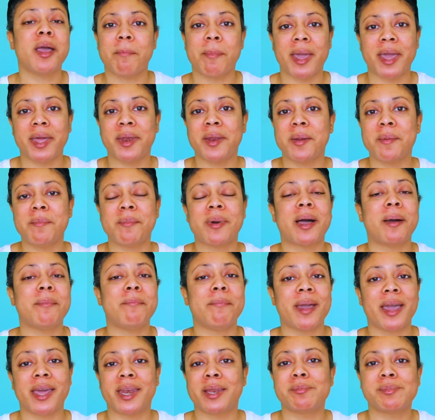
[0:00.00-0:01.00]
Madam by
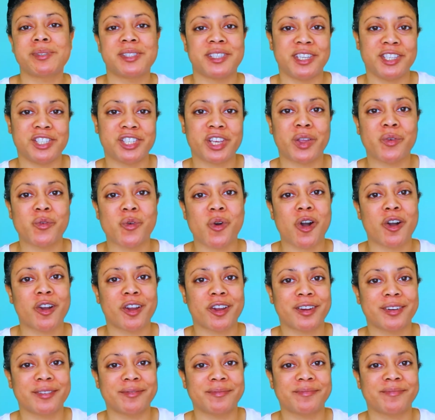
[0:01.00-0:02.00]
Madam CJ
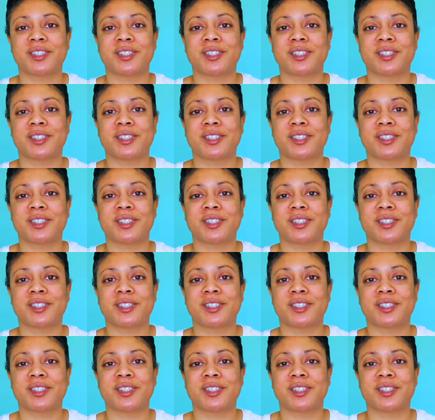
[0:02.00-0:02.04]
Walker.